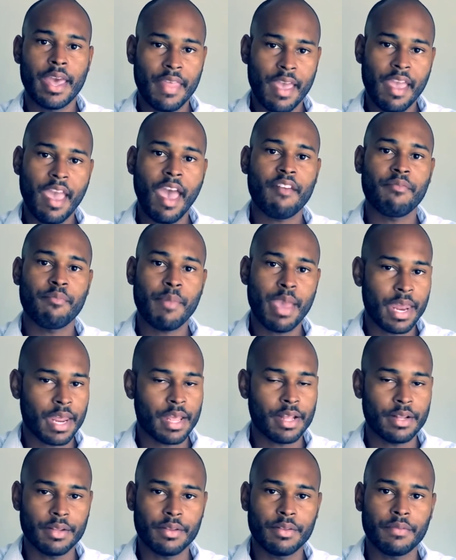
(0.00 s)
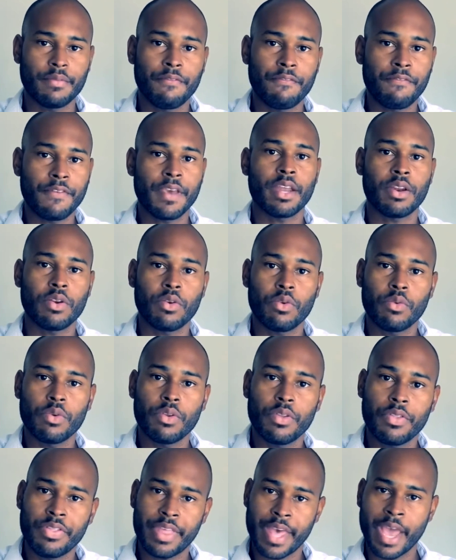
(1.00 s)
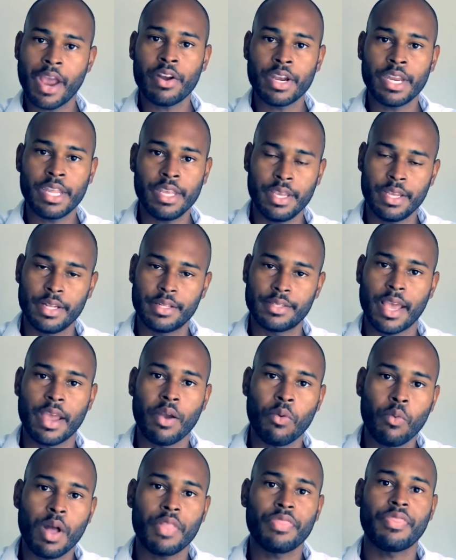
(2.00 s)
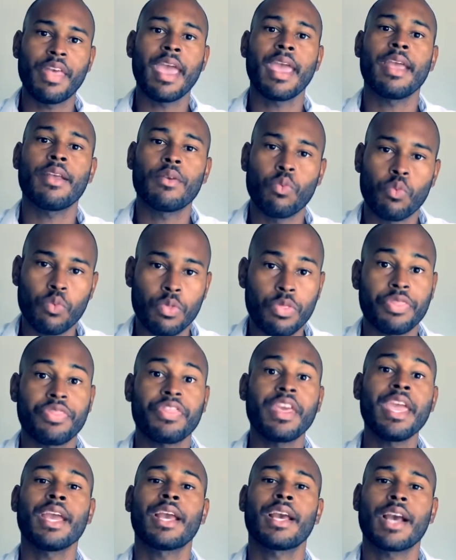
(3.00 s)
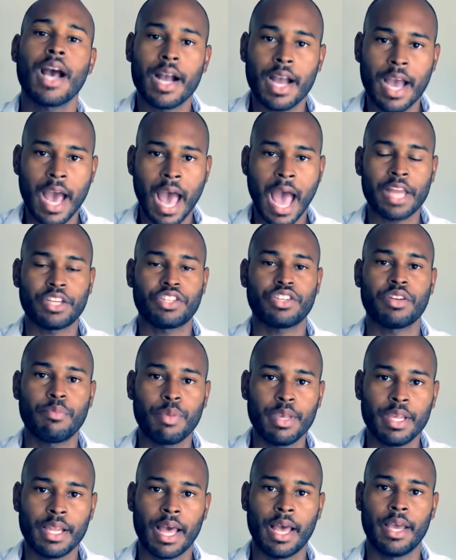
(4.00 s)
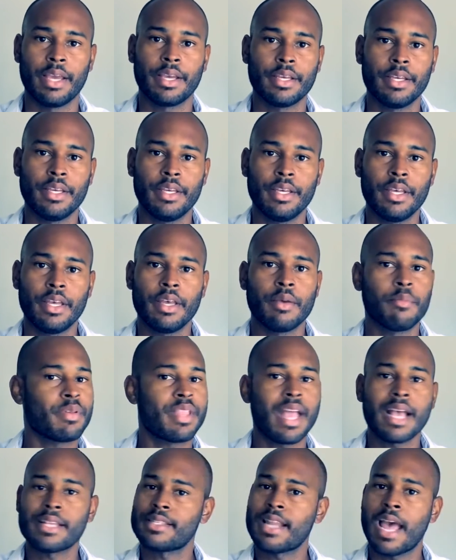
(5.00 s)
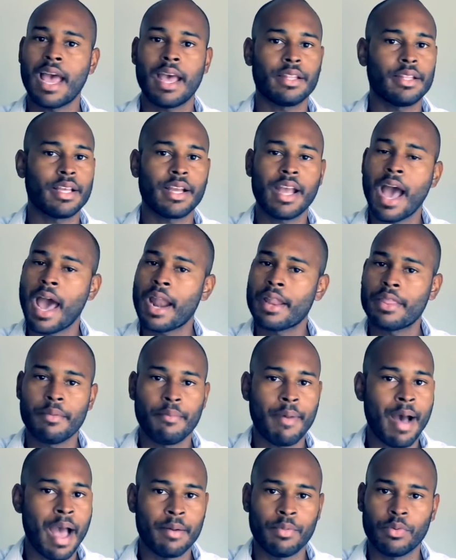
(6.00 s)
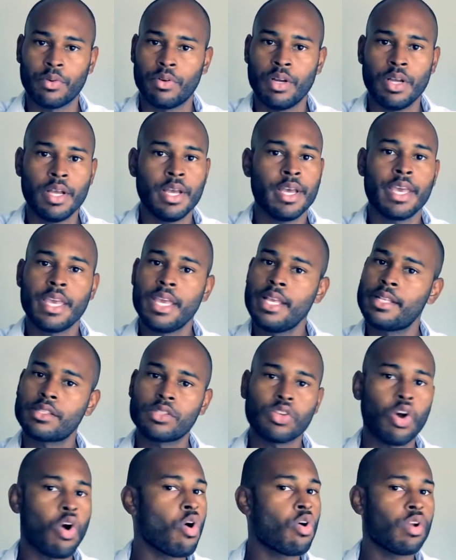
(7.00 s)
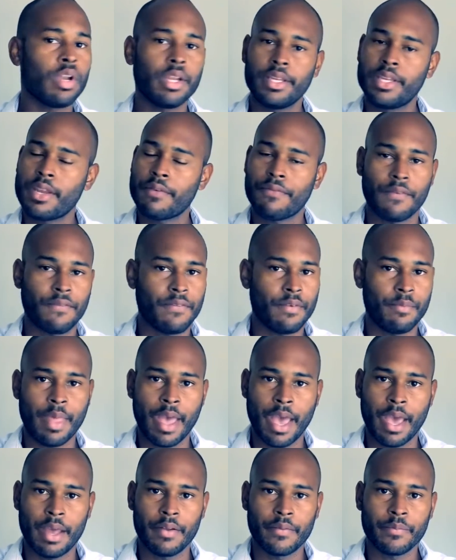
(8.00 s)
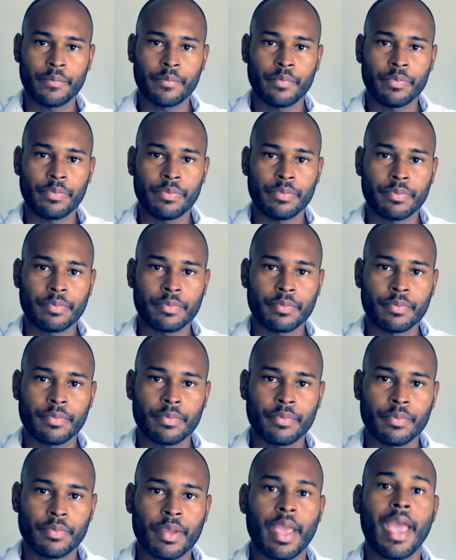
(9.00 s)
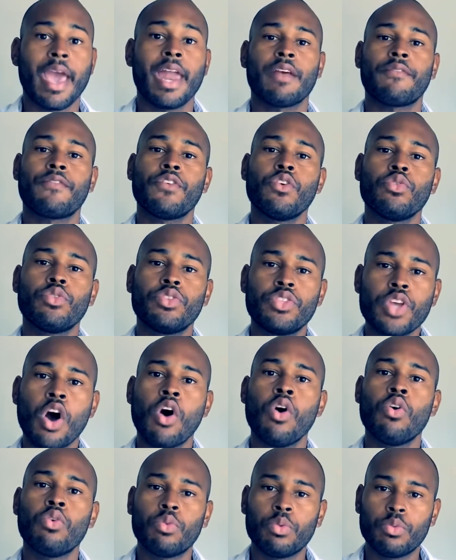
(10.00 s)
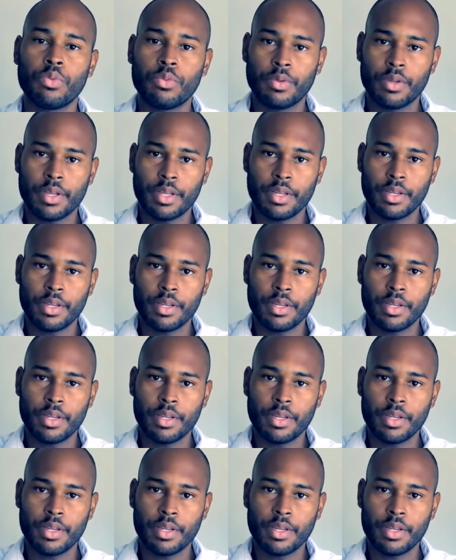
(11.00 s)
and they have made it fit their needs and what they think a God should be like. But that's not the God of the Bible. He's totally different from that. And if you don't